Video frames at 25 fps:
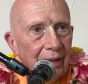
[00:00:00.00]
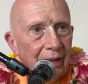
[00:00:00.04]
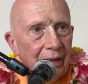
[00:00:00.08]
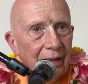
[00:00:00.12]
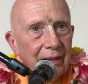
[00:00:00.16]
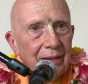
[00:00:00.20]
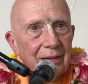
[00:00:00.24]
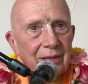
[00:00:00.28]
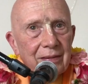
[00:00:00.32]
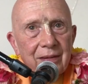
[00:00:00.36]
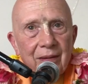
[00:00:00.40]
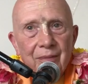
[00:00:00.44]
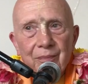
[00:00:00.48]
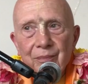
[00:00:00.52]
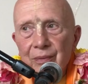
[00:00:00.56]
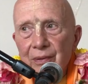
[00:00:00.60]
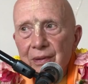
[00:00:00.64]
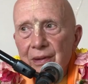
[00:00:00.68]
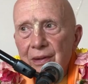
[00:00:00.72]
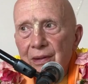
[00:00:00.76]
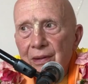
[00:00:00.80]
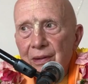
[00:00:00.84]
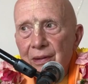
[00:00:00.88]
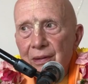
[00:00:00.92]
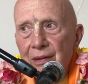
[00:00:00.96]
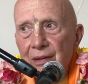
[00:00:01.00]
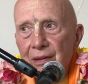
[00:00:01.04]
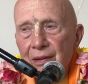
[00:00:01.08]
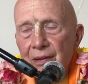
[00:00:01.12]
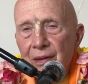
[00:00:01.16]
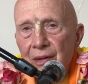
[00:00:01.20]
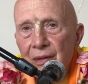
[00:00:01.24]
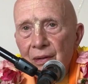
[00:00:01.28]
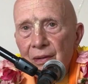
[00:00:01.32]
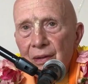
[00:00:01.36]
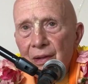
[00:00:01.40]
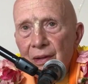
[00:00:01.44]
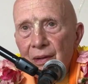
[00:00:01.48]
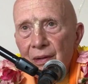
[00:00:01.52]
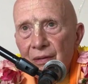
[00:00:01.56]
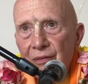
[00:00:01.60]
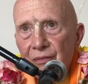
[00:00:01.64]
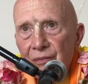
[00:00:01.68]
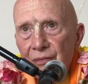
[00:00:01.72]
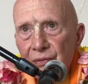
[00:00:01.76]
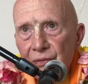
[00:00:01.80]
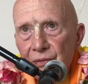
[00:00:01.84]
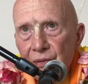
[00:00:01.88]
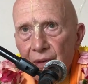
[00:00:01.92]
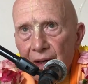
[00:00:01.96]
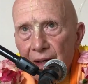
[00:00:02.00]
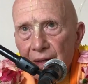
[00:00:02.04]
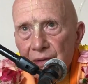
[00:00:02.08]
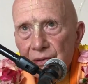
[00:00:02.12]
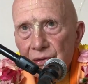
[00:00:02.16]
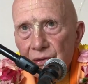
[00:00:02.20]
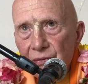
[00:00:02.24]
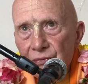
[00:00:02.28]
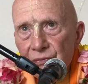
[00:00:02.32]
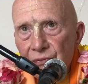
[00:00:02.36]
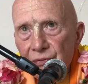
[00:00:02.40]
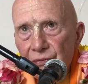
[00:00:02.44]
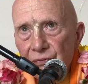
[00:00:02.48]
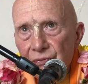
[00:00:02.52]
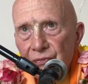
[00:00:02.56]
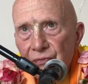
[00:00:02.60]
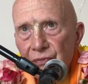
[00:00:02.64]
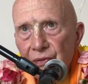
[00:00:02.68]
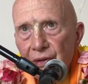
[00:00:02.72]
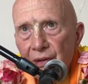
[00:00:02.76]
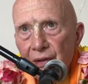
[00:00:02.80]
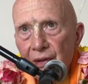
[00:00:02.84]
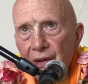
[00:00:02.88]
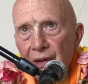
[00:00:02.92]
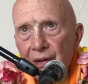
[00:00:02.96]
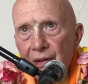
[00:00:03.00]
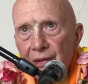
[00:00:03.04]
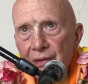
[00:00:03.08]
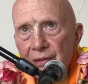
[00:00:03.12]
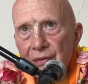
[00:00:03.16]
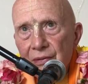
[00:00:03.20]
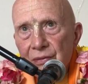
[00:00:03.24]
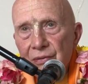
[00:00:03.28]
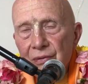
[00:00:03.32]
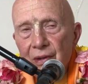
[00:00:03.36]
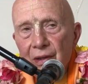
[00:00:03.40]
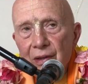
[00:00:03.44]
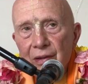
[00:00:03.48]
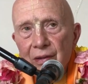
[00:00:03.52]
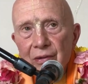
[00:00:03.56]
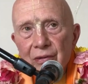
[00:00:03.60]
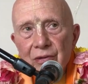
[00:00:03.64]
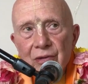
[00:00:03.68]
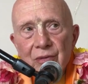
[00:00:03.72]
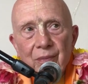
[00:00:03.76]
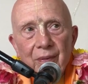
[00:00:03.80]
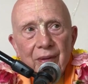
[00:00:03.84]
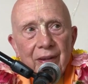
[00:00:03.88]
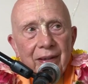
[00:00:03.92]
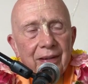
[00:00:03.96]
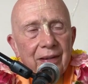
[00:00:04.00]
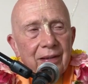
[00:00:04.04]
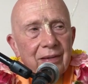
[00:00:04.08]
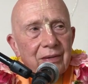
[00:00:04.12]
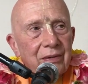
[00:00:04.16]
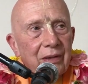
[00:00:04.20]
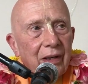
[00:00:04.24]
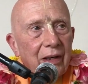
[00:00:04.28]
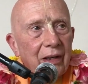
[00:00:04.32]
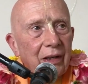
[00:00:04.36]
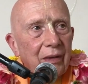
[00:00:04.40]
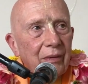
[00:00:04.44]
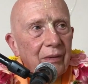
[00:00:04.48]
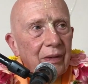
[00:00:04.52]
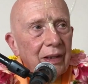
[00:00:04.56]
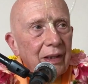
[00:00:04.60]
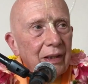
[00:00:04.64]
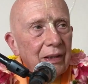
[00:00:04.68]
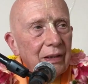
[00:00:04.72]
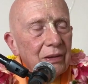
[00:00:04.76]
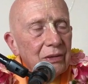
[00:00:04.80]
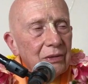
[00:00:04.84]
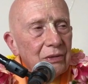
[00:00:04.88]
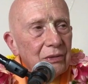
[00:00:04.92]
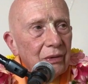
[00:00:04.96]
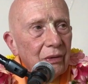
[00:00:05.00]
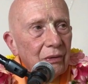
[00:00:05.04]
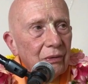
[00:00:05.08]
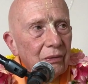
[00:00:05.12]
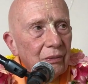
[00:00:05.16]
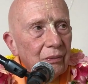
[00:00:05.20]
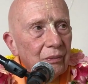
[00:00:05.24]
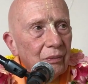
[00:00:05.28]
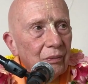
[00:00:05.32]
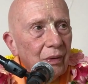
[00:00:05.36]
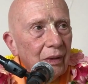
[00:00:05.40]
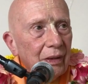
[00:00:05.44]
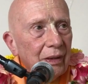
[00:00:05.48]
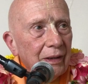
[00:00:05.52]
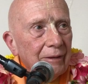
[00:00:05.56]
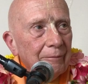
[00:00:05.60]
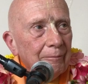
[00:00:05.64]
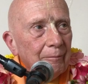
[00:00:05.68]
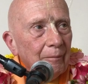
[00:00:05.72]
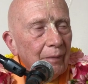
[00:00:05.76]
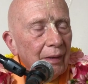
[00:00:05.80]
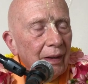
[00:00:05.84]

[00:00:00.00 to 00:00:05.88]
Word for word: He simply tries to fulfill our desires by desiring in a certain way,